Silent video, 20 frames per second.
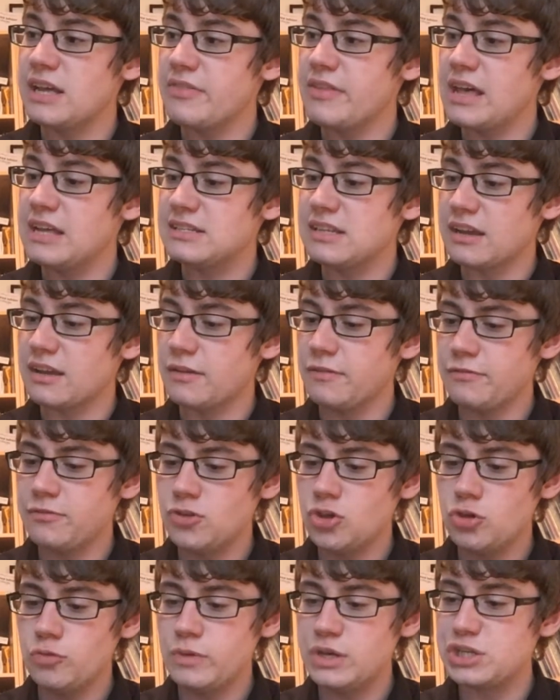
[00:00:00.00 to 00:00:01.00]
Like there's like a
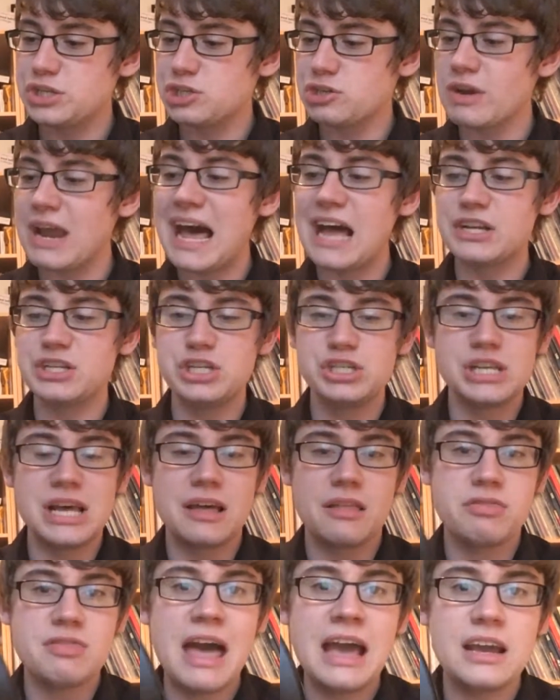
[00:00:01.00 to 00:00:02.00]
few wee scratches,
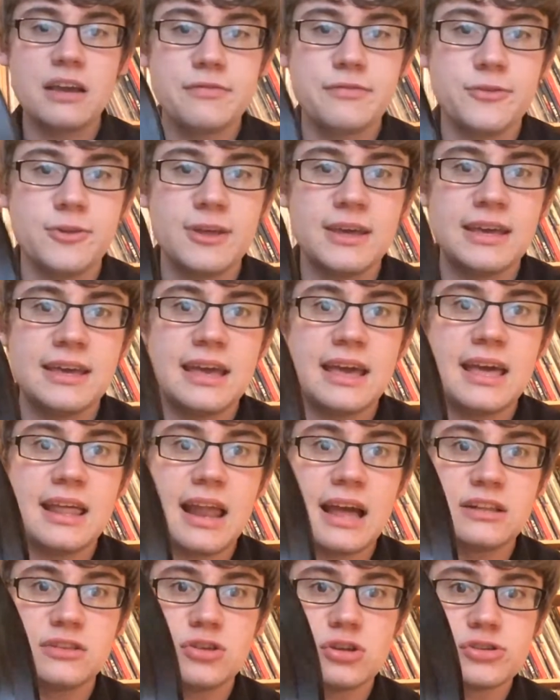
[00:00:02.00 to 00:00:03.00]
like thankfully
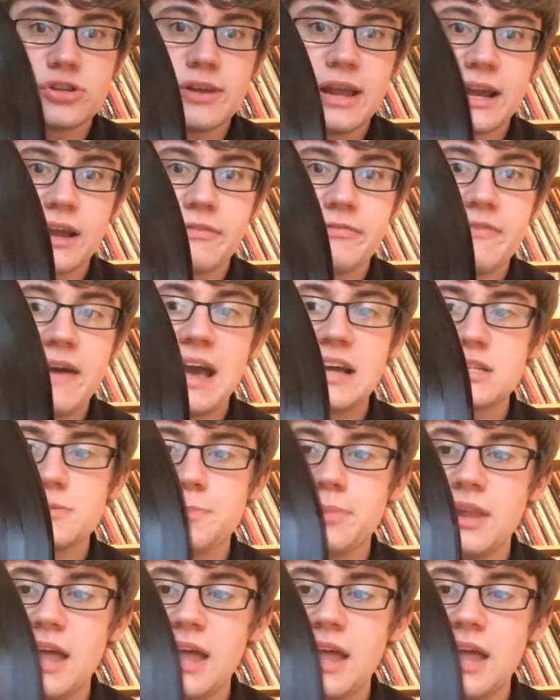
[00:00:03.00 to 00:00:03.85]
it like doesn't like affect